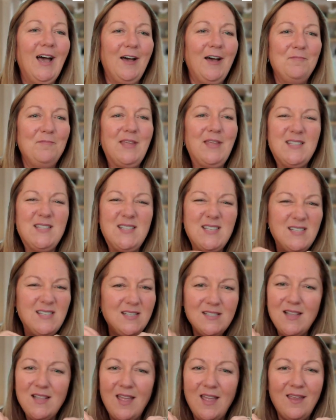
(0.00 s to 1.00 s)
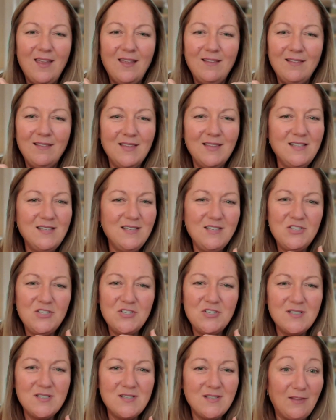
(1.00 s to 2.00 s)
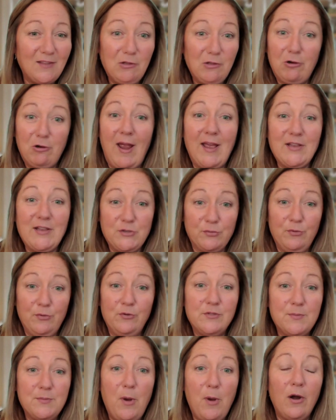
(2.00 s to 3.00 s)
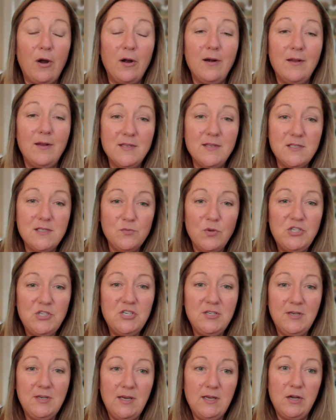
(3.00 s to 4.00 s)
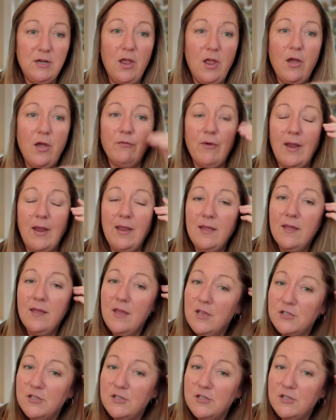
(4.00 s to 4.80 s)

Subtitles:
because this is just like the grassroots part. And this is what you need to know, right?